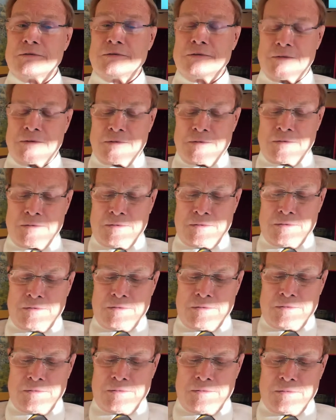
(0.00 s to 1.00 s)

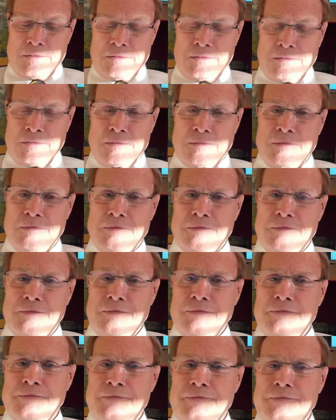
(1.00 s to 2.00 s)

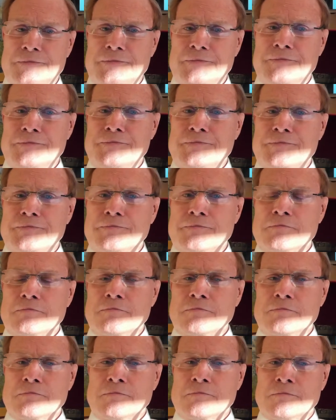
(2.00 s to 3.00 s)

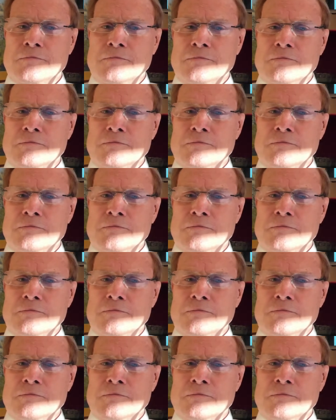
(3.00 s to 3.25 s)
No one is speaking in this clip.